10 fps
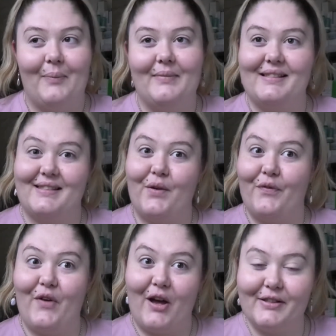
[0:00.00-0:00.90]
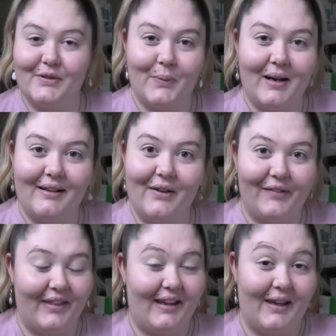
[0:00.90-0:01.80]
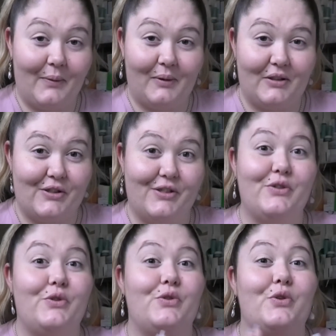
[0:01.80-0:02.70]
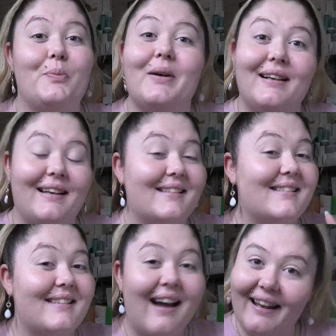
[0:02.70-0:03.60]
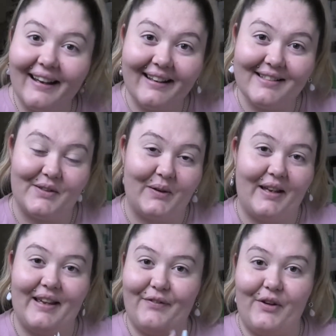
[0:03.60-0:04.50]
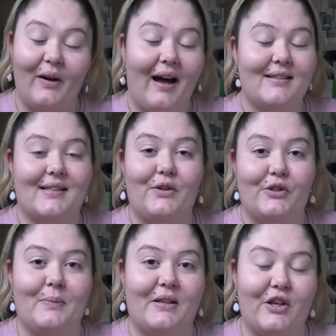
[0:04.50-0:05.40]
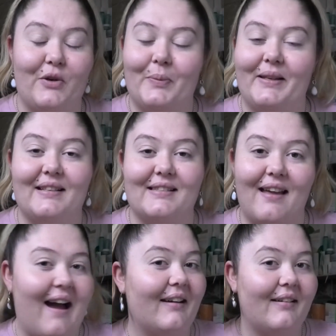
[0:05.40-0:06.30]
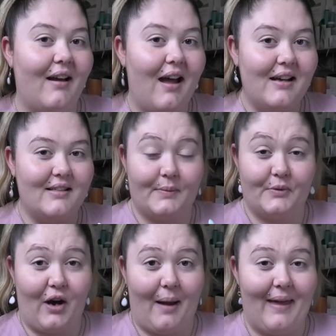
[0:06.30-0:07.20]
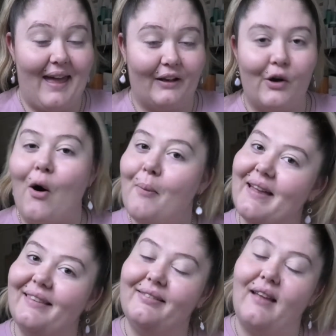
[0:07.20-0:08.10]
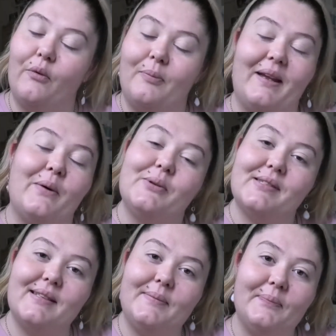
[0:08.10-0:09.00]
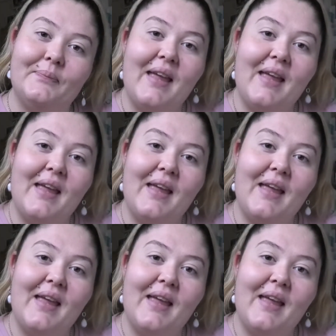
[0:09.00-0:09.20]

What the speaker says: It's the first one of the year, which is super exciting. So if you guys are new to my channel, please like, subscribe and comment. That would be awesome.